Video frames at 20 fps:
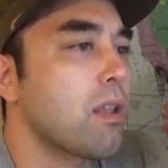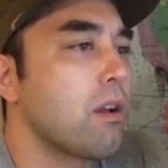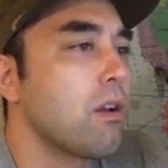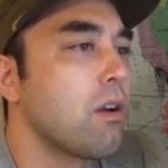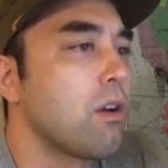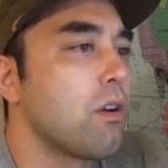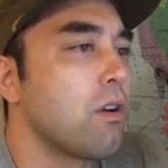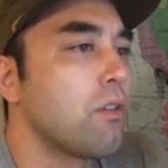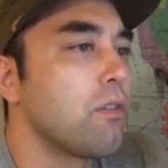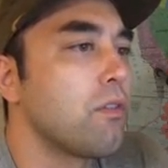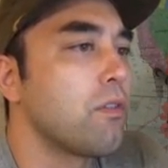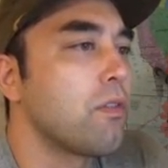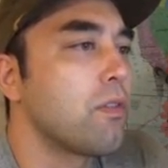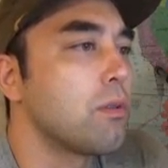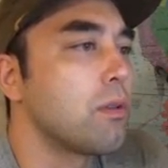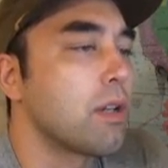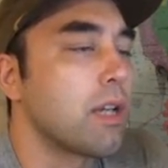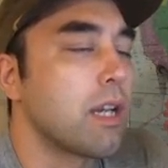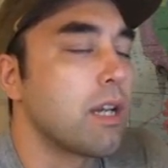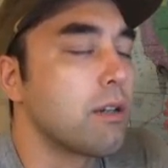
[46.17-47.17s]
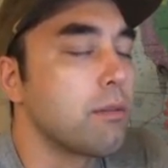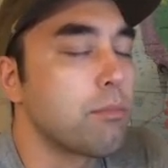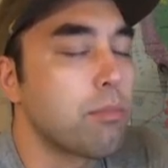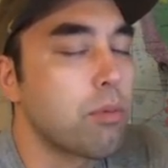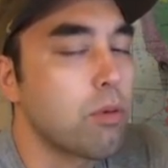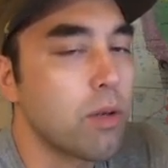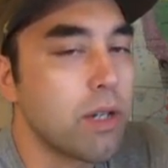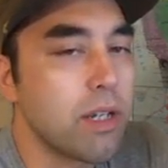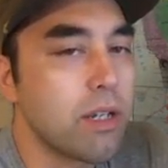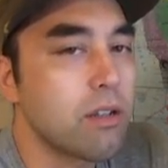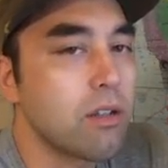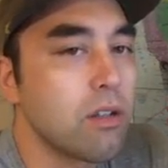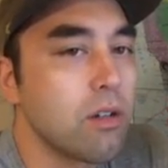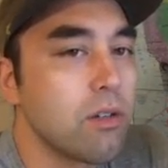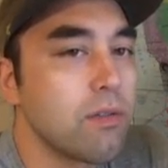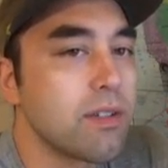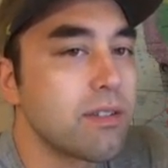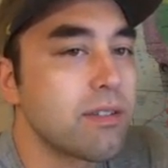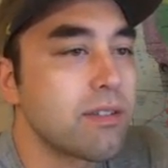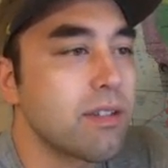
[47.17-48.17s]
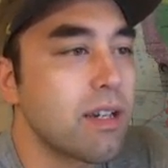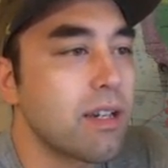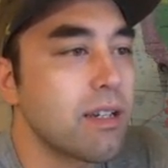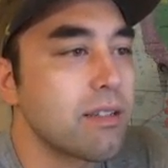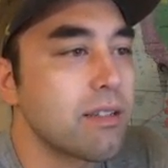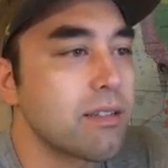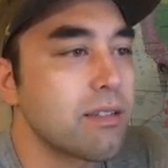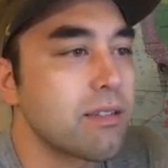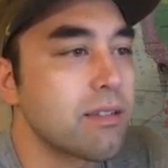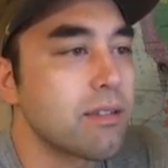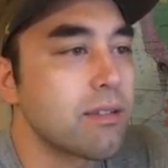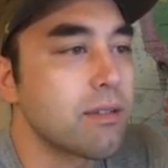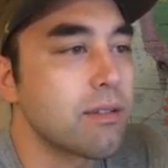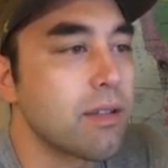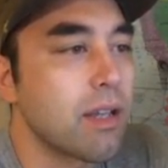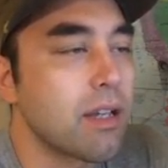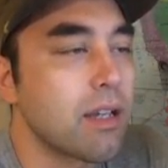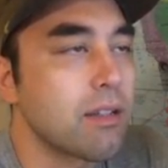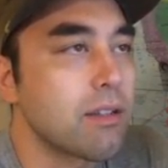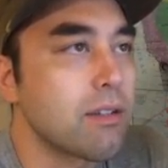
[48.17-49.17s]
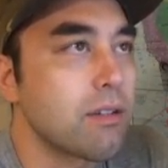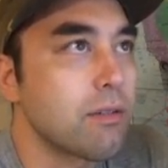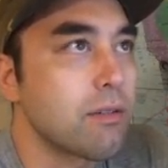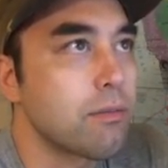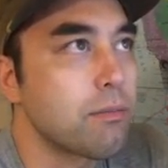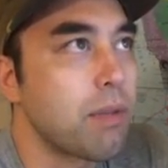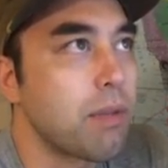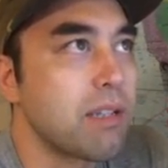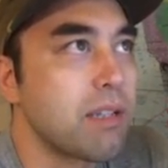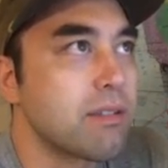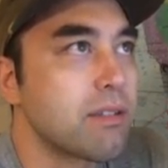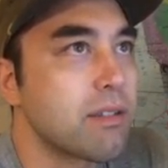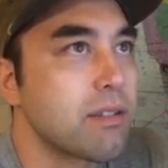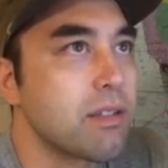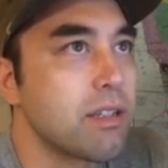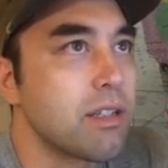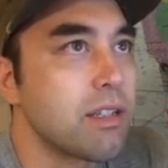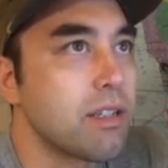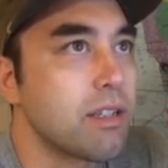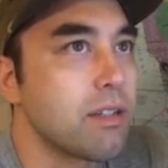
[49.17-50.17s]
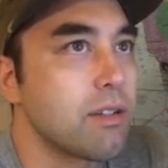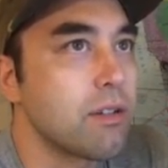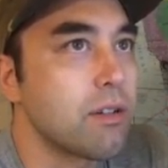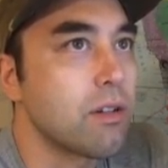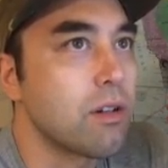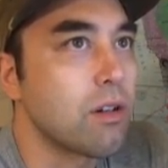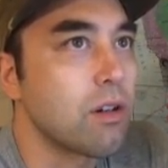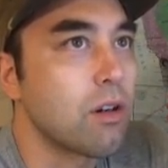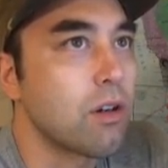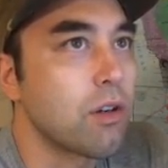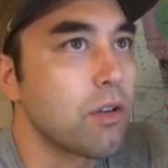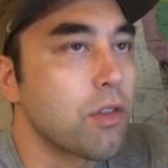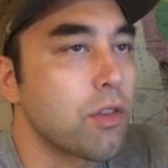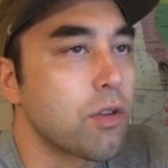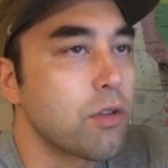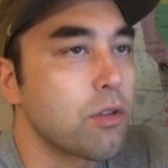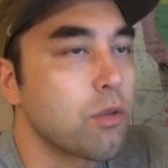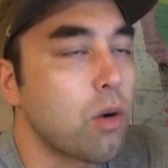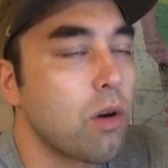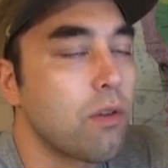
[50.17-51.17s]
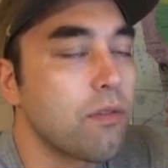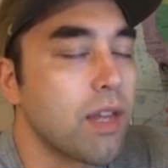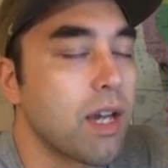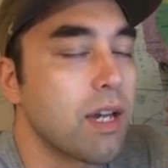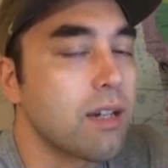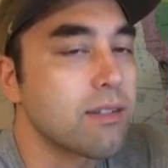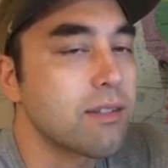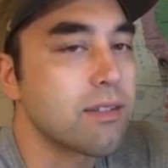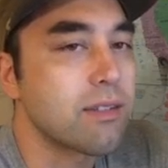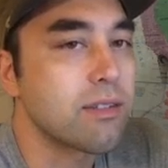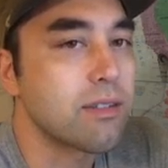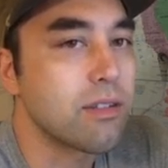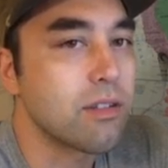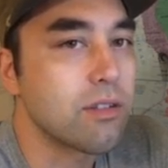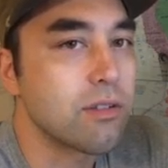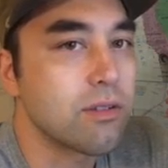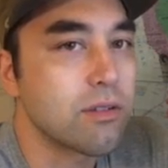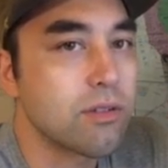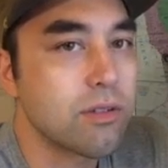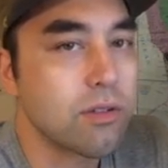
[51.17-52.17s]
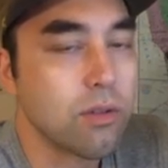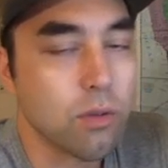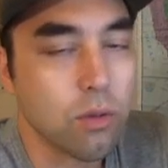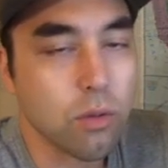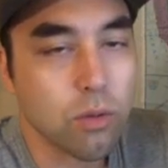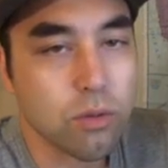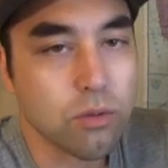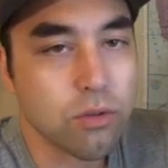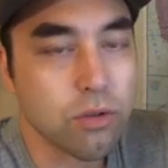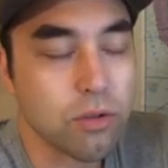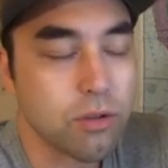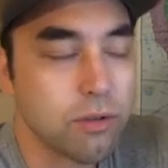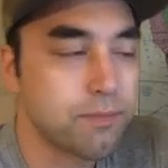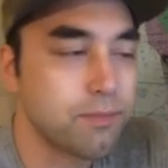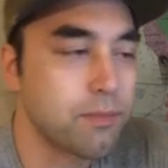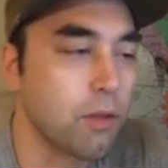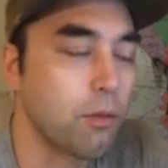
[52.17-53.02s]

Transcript: of again pre-Clovis sites that basically are 12,000 years or older,